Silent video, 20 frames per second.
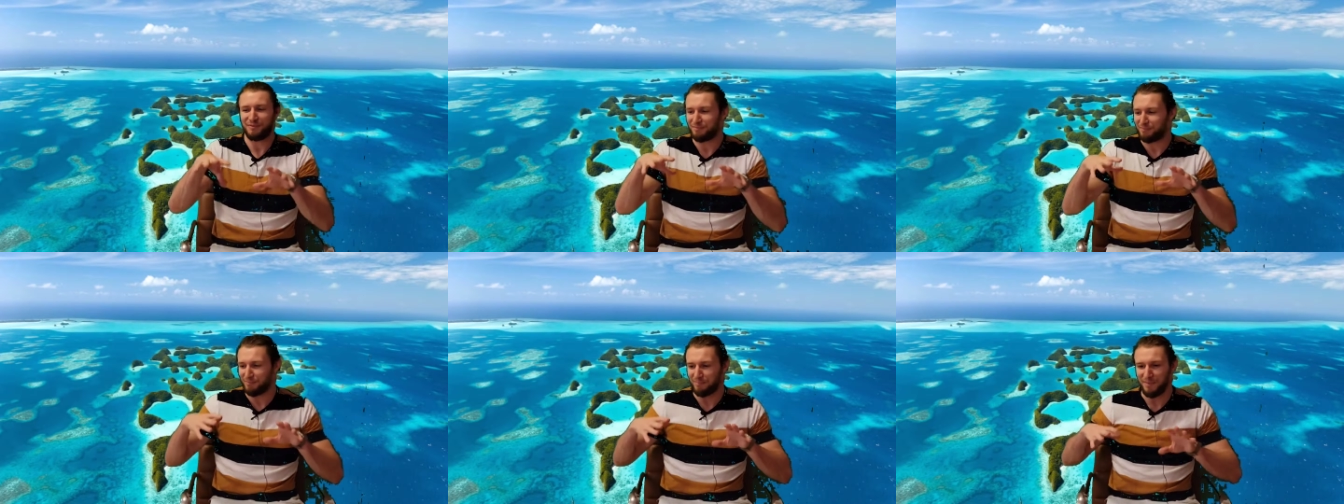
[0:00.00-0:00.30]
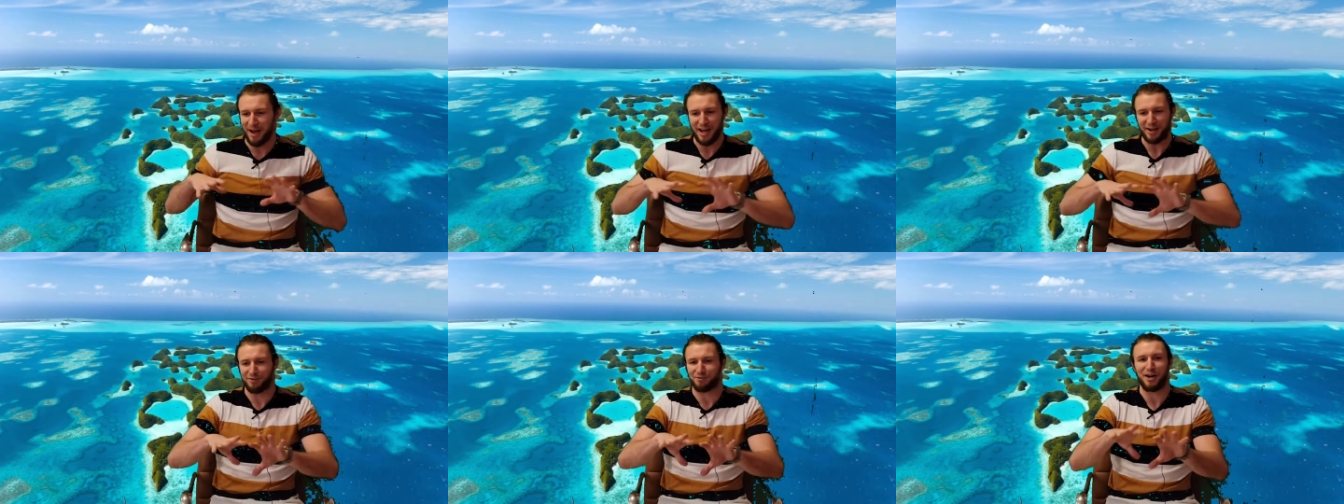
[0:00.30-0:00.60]

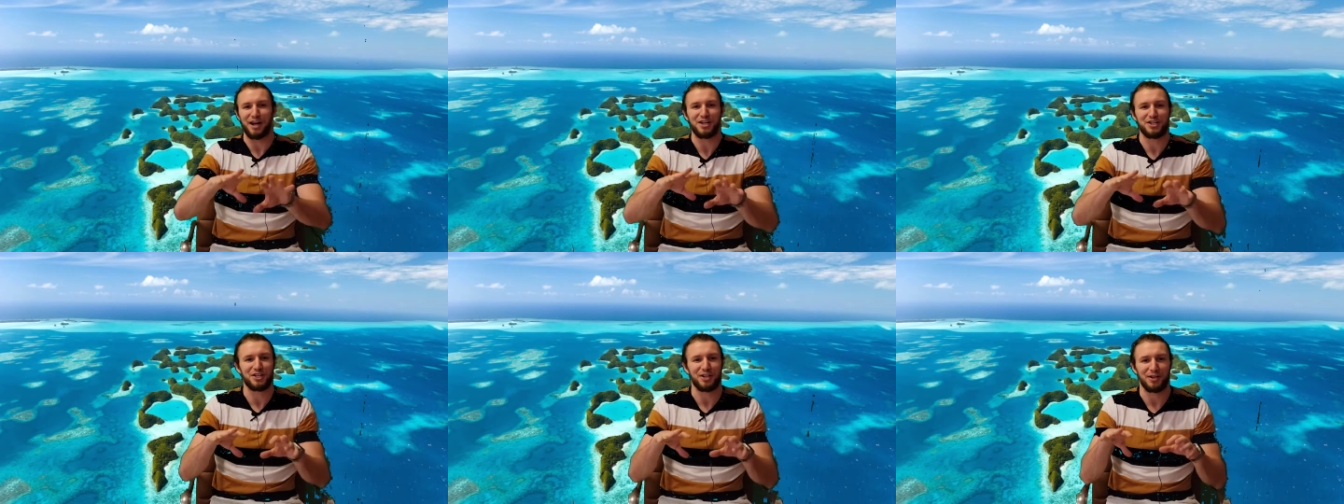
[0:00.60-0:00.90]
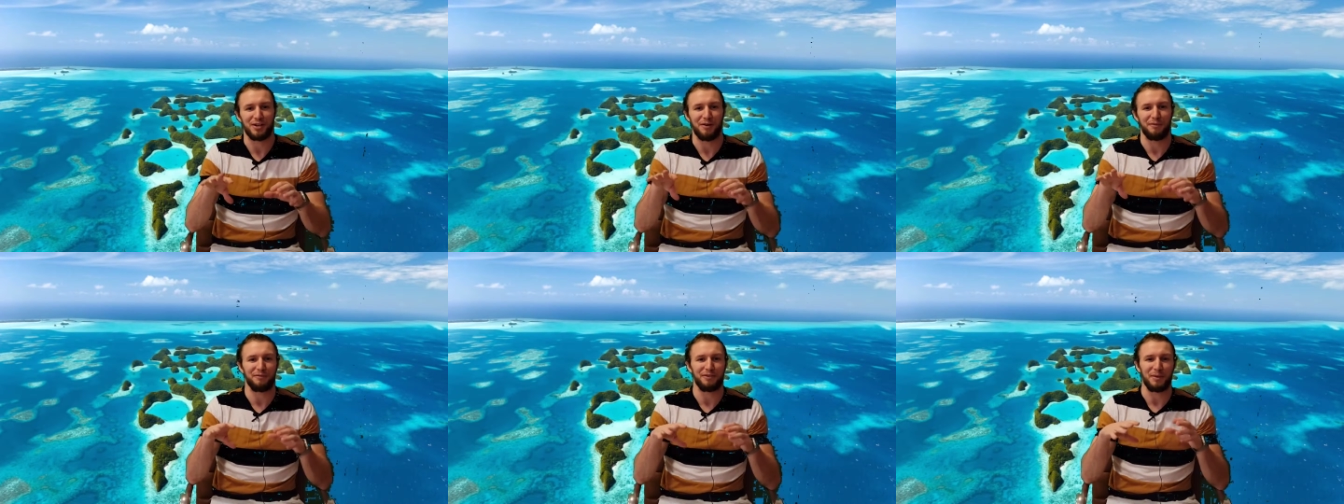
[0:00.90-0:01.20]

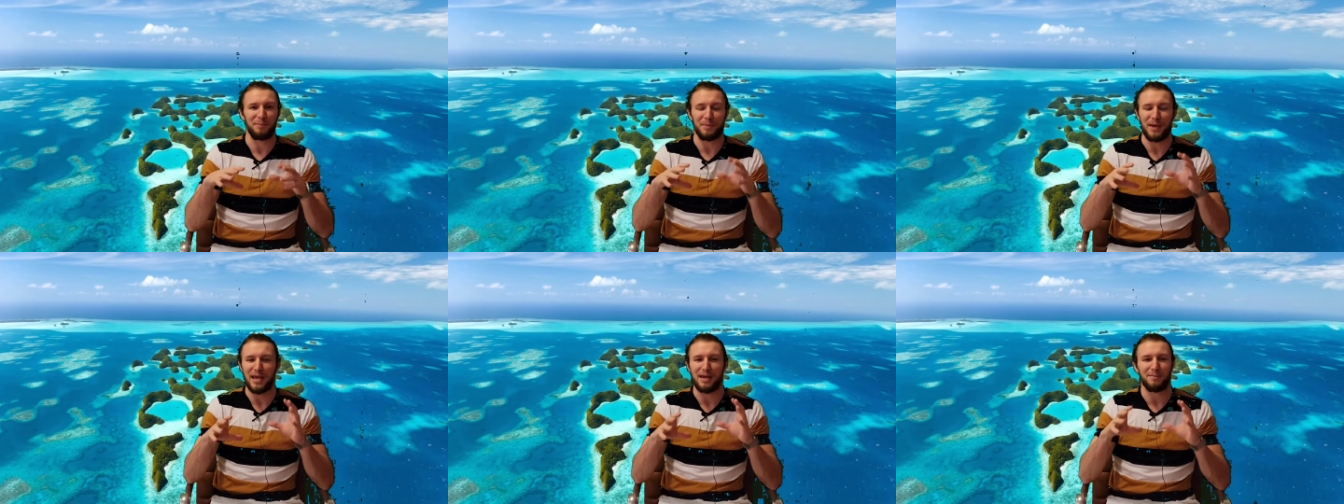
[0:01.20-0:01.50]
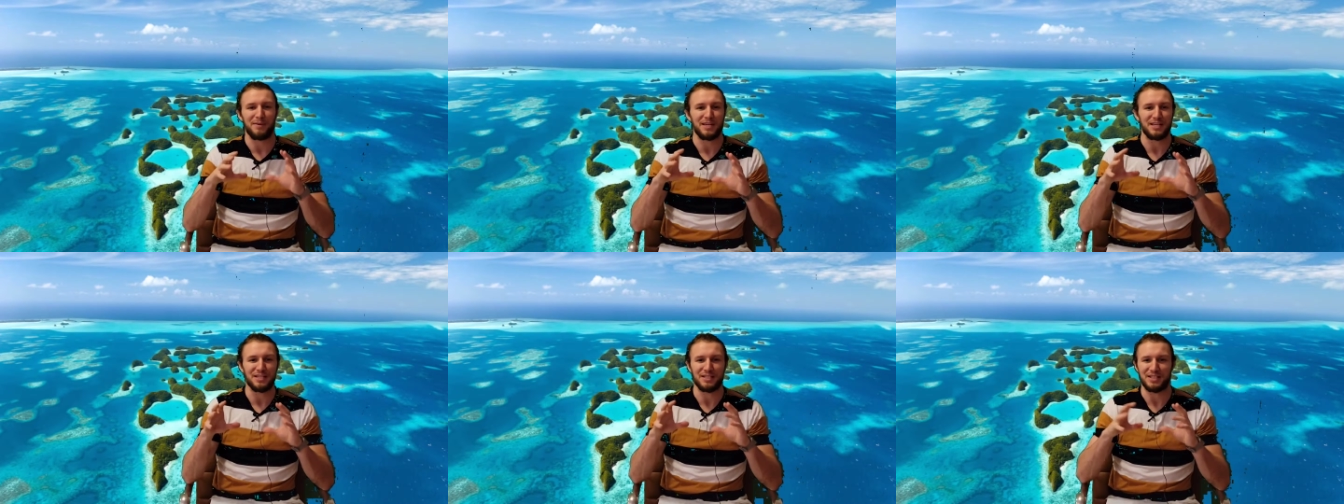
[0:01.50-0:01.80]
migration of the
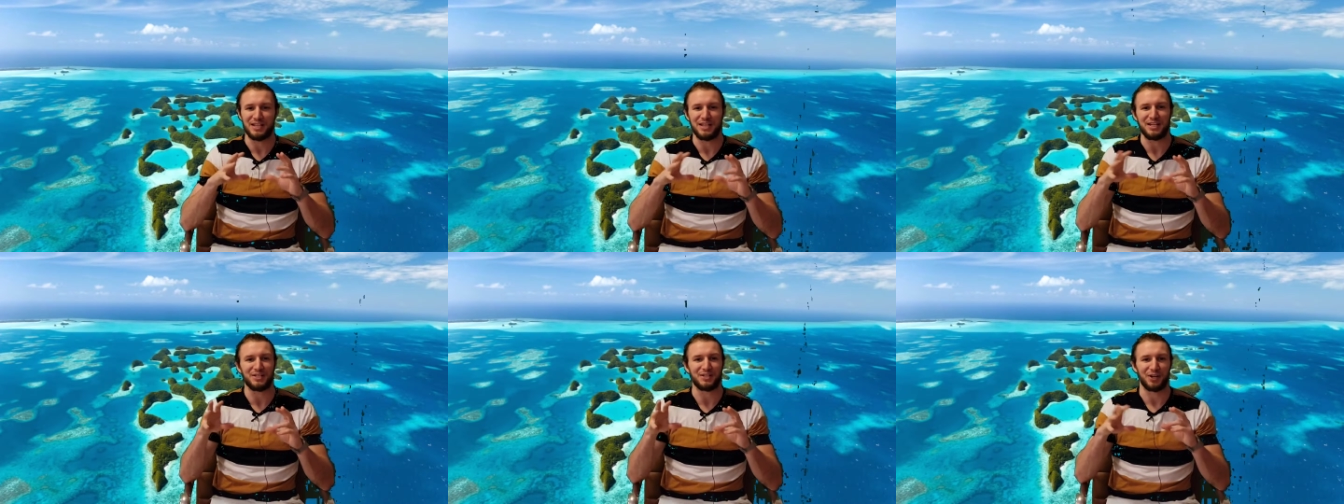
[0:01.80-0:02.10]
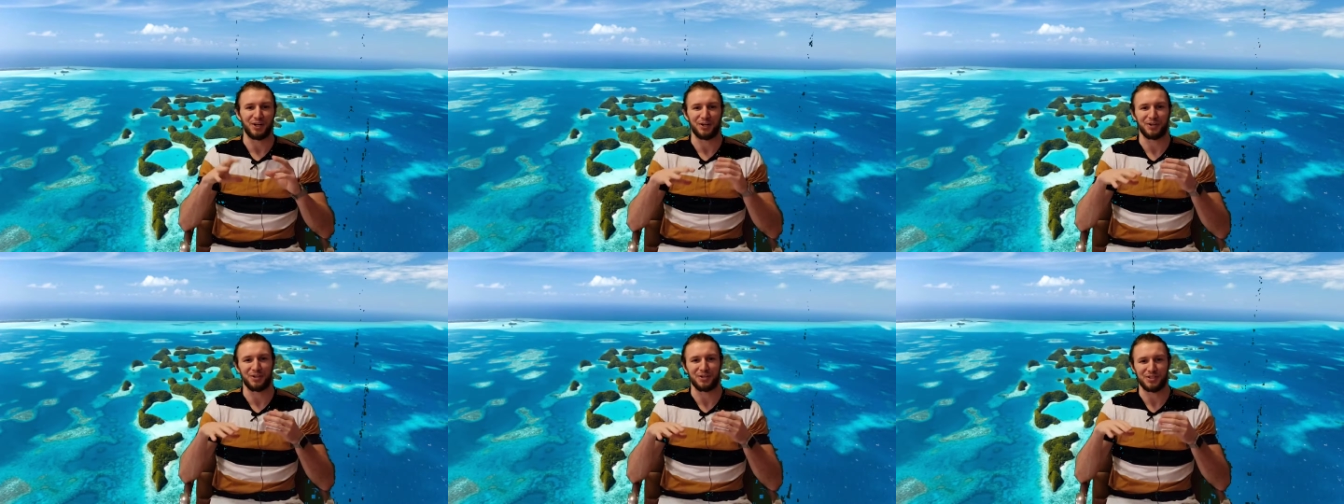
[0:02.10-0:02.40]
baby sea
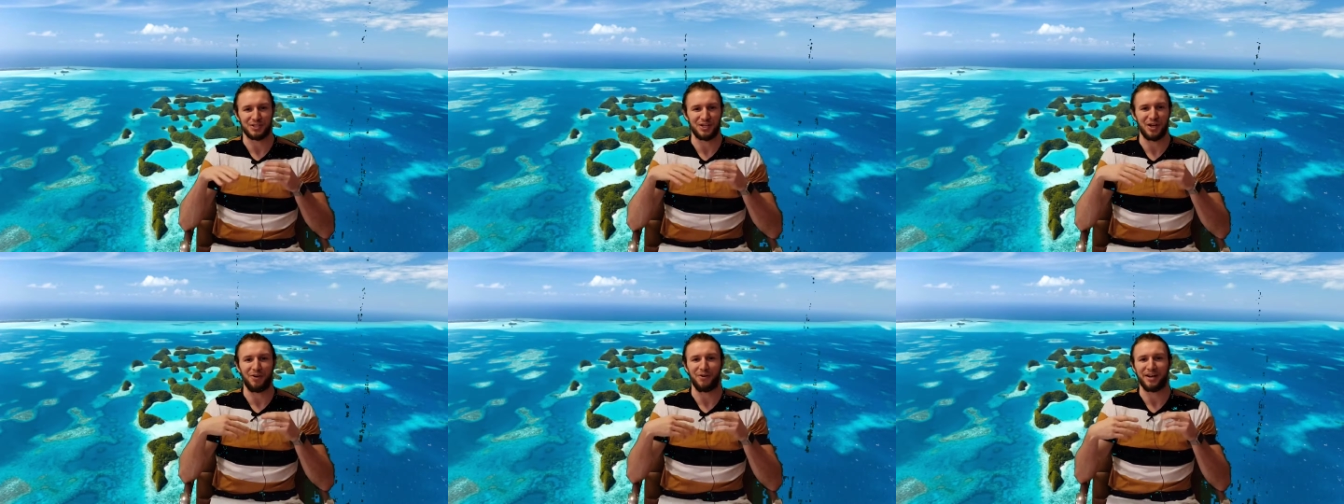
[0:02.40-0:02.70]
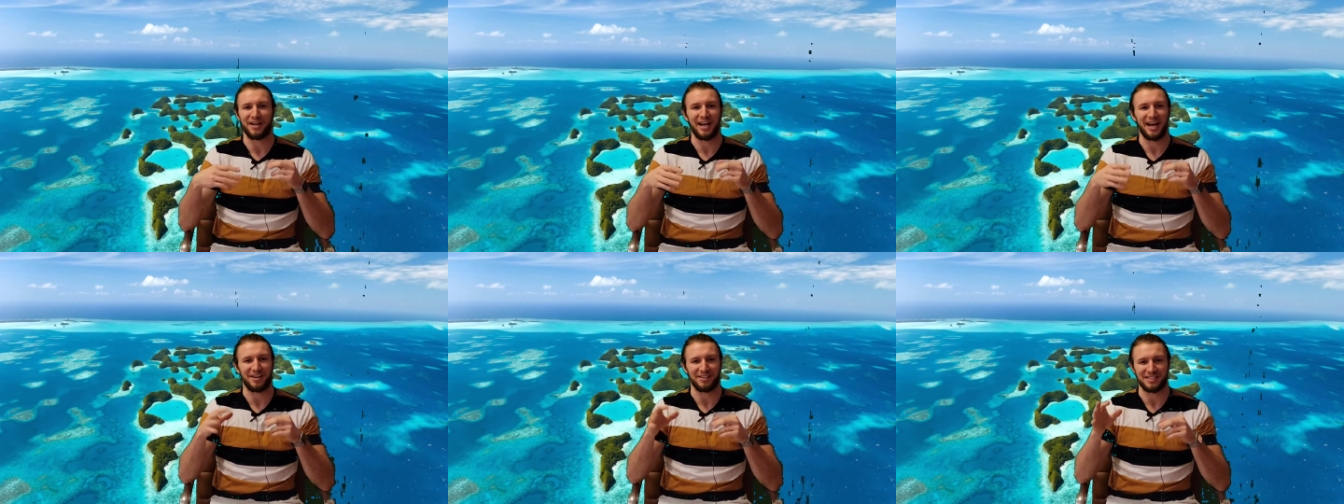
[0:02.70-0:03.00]
turtles
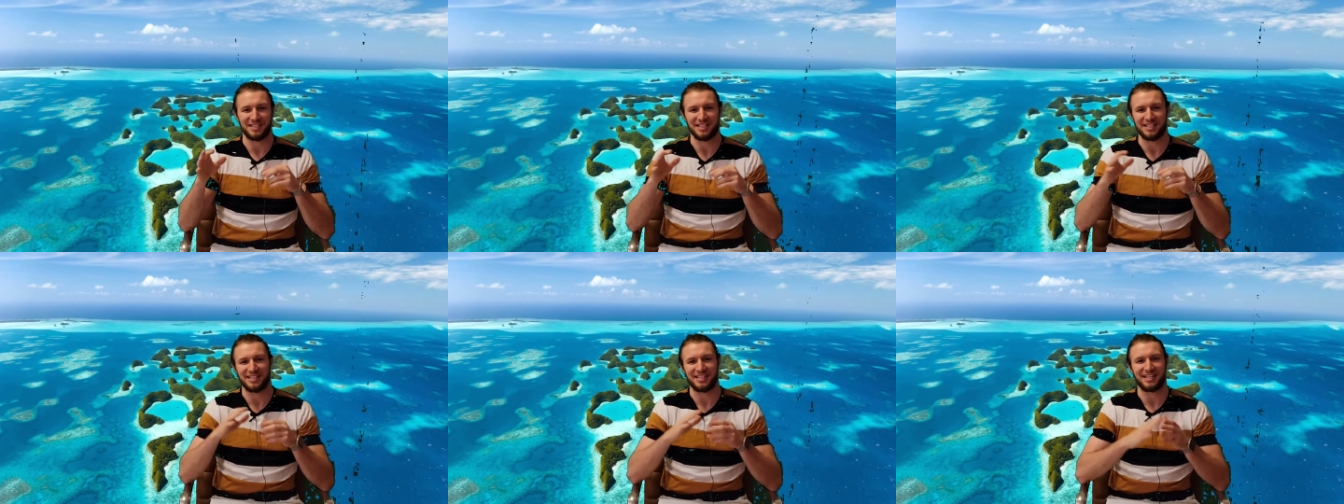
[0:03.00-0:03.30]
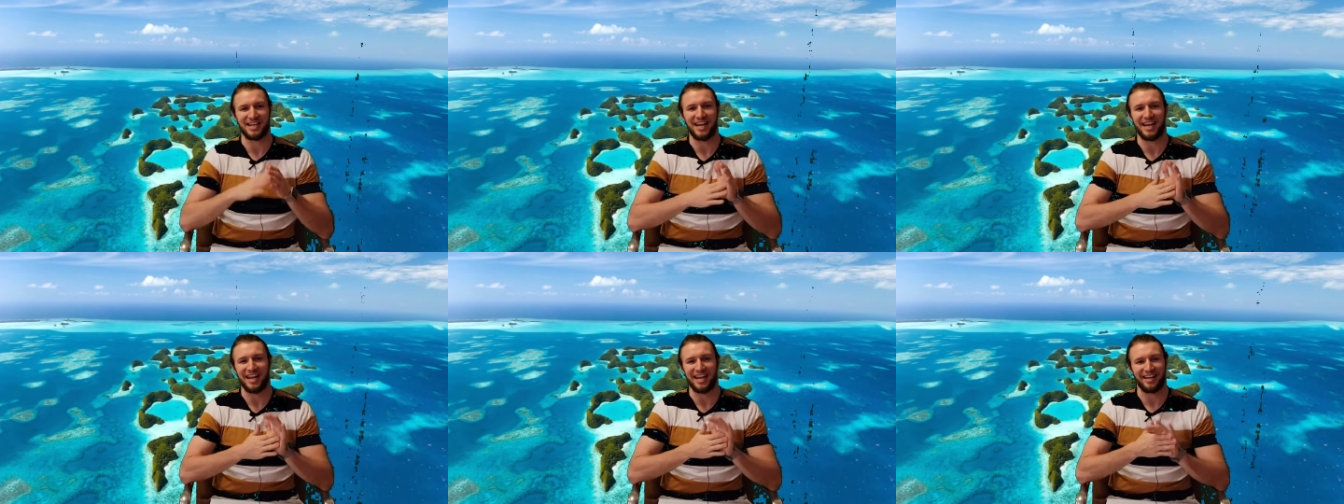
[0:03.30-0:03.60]
going out to
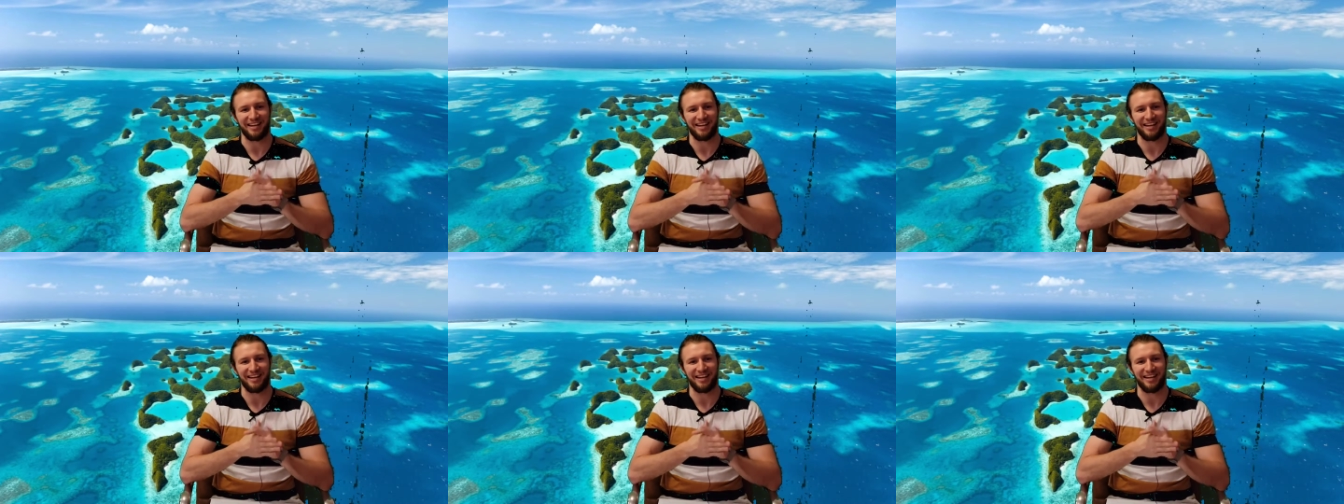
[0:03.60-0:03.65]
sea.